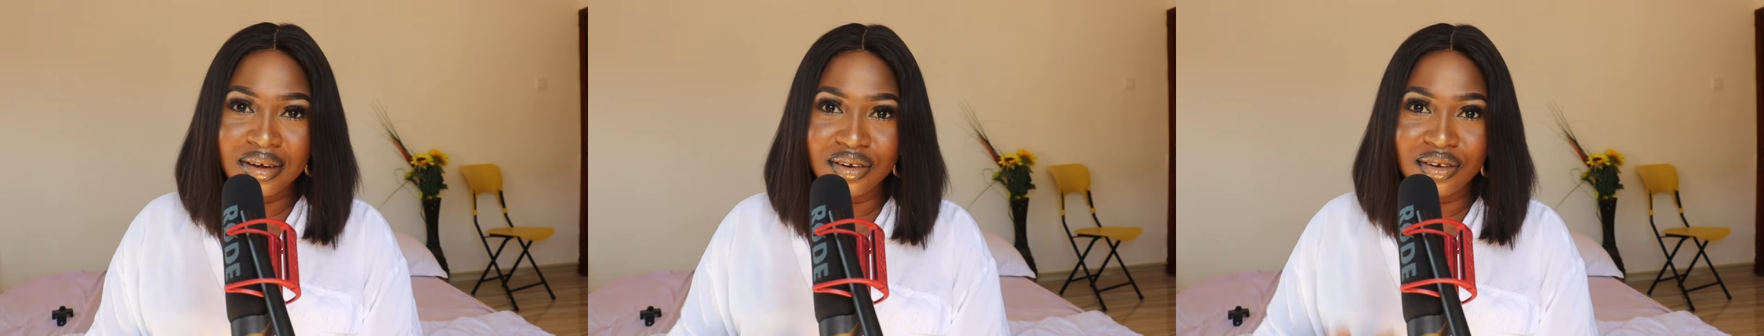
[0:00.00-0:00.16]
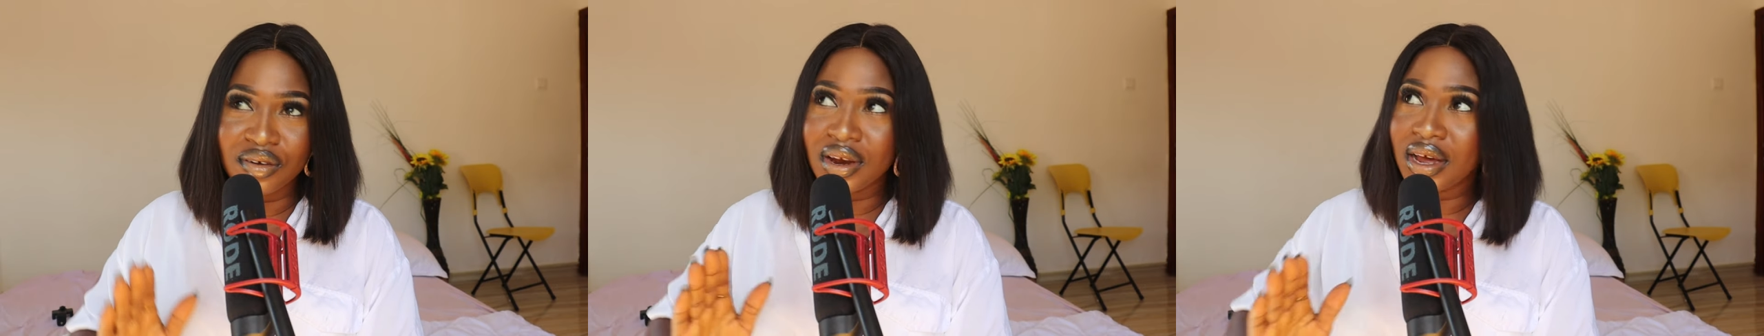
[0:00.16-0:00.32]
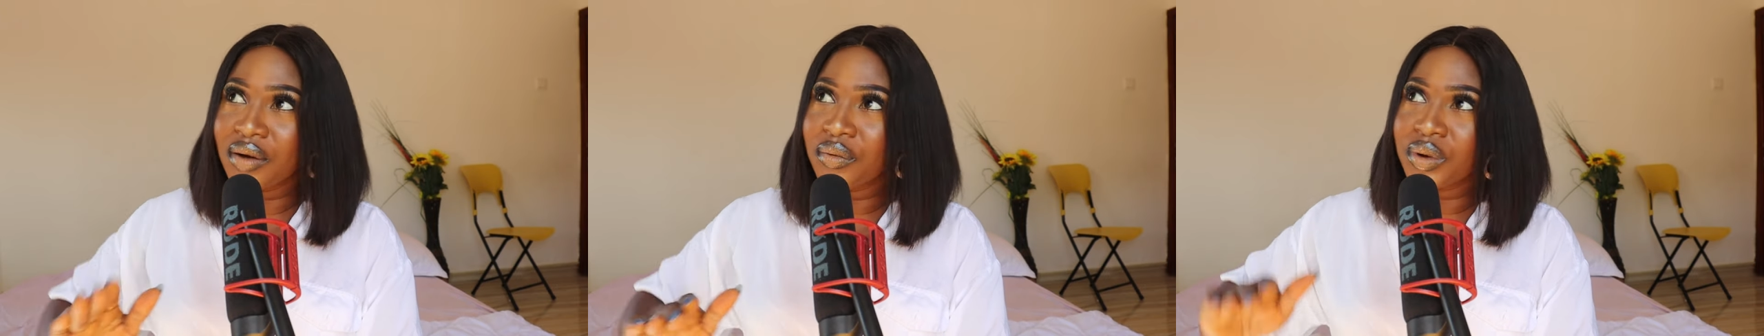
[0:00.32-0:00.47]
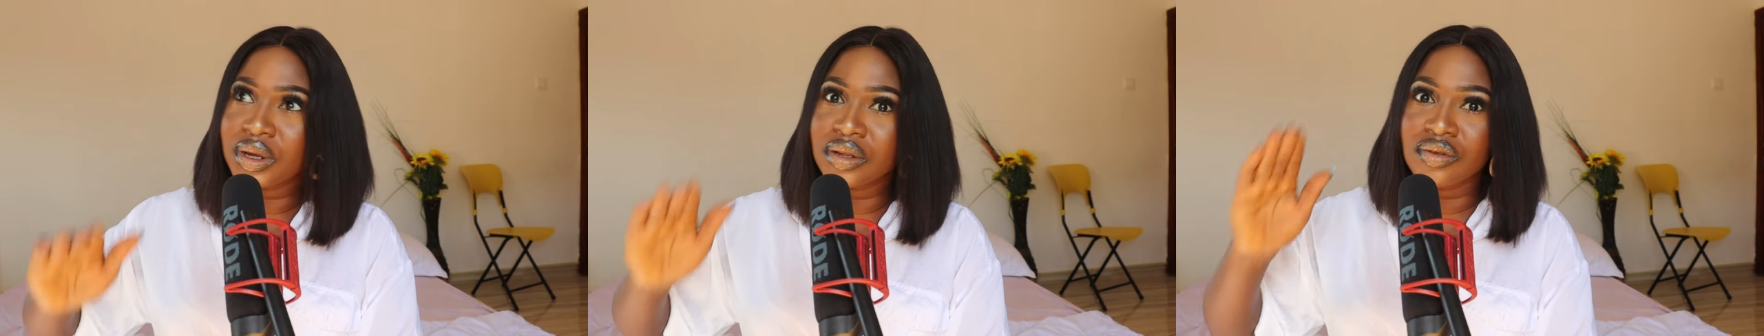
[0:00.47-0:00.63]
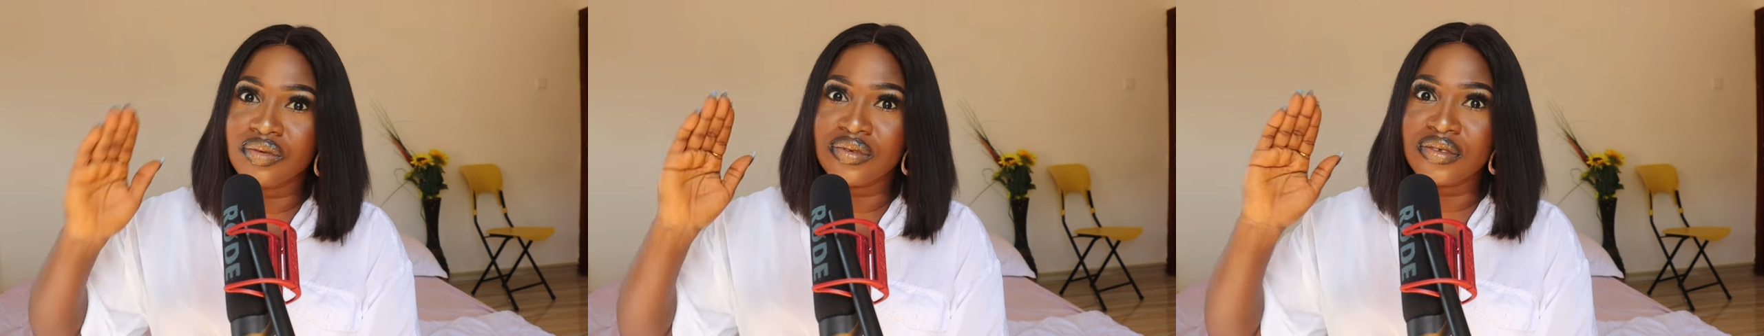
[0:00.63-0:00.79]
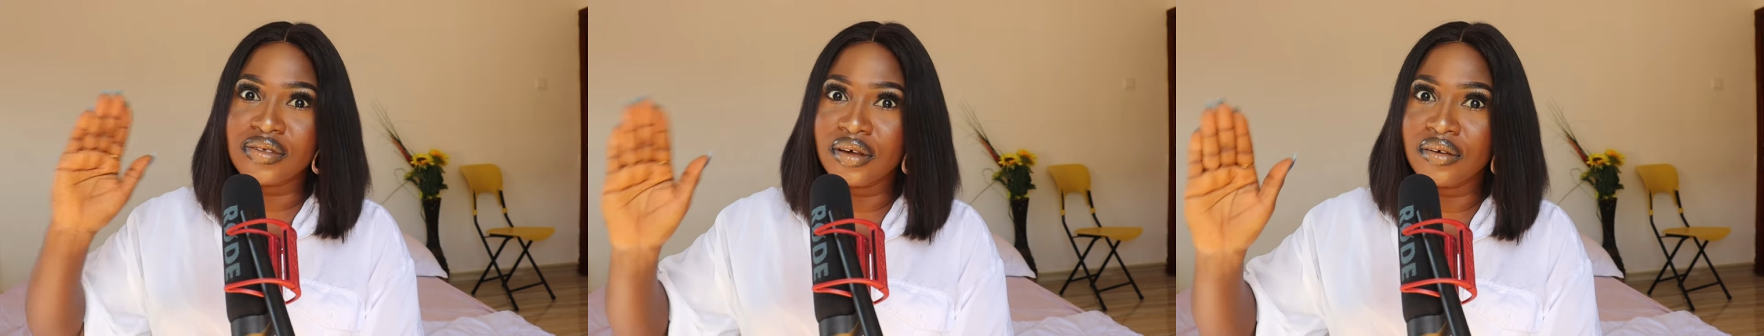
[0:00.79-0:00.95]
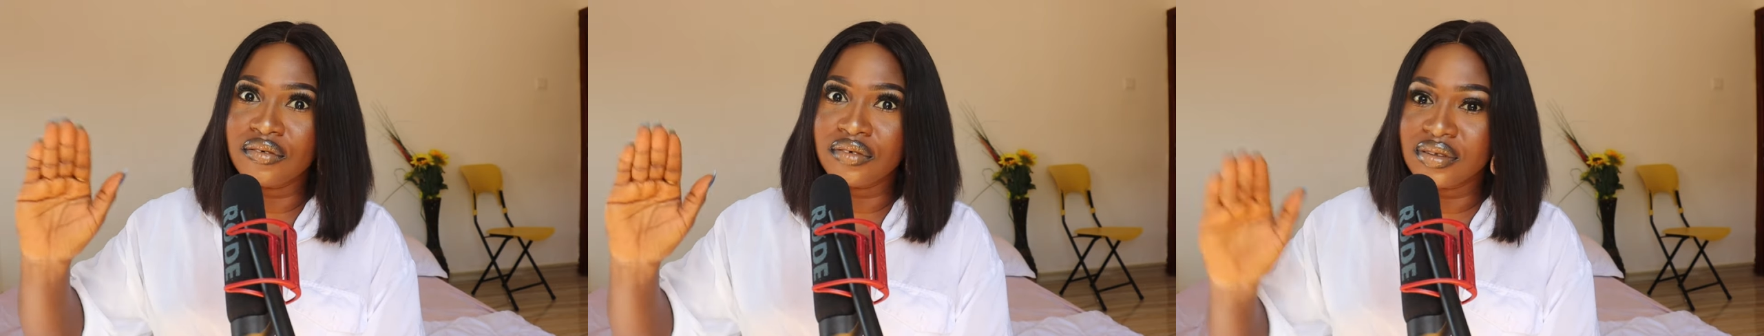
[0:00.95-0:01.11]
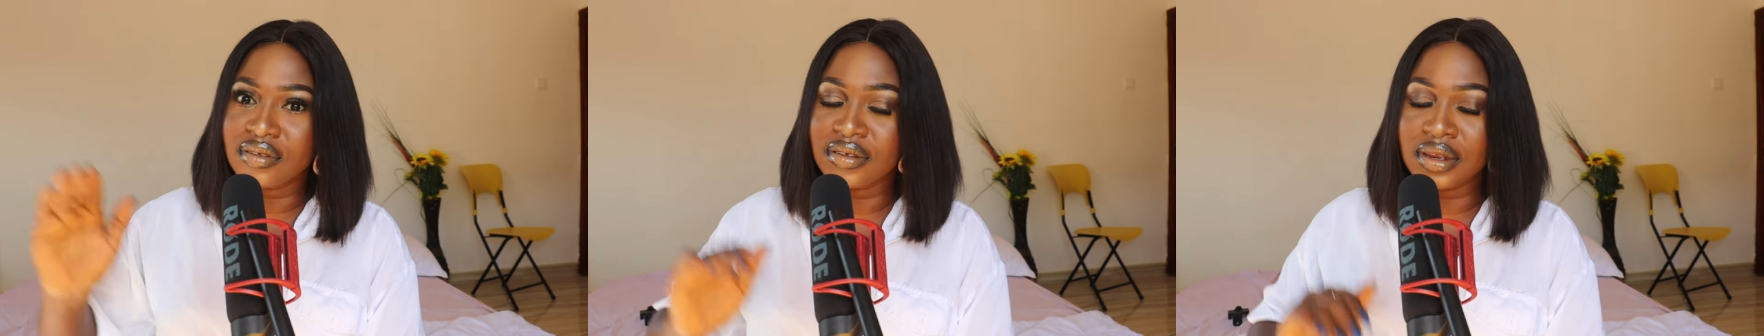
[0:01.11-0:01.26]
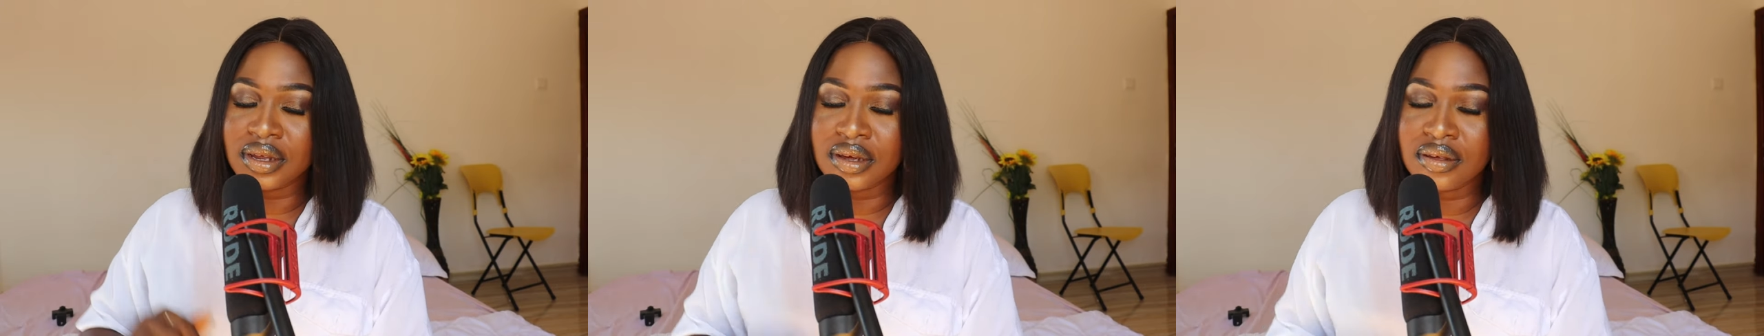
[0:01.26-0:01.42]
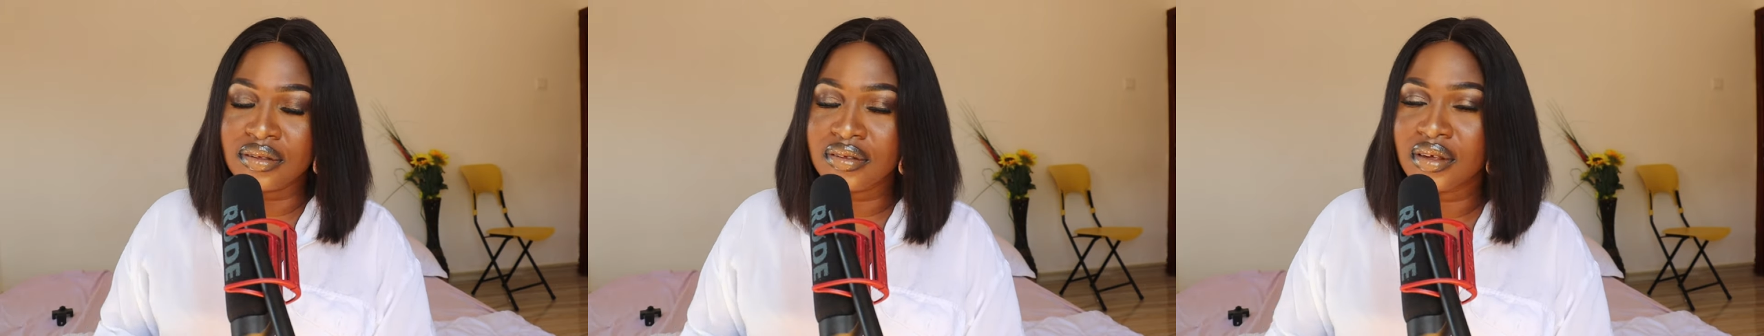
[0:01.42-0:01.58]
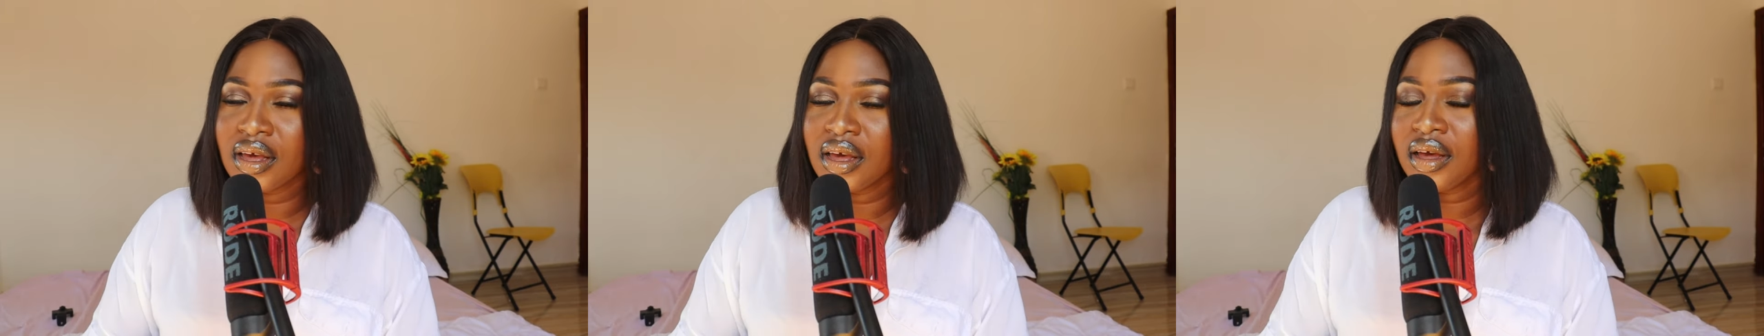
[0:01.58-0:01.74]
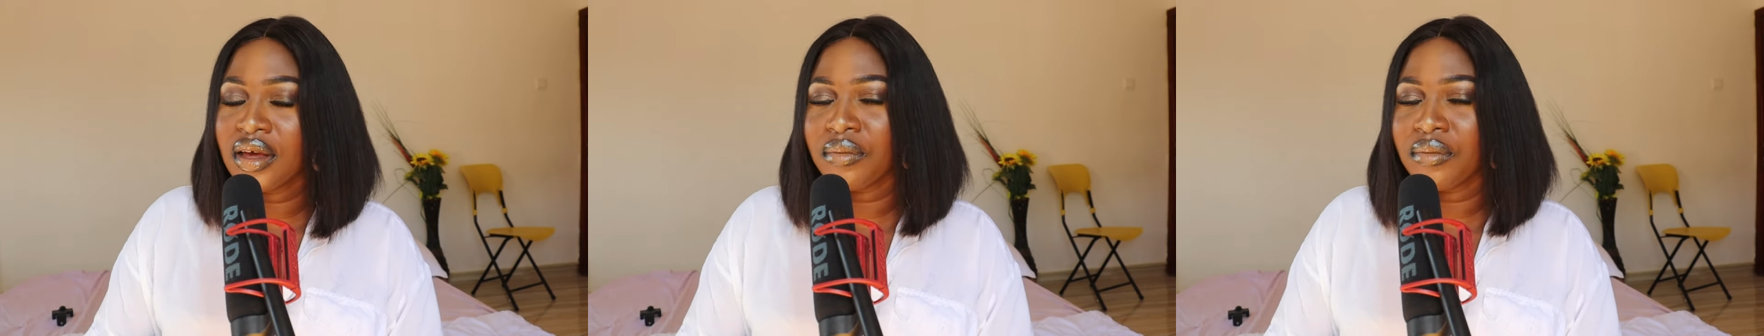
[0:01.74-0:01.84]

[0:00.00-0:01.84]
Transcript: Dollar went to seven cedis.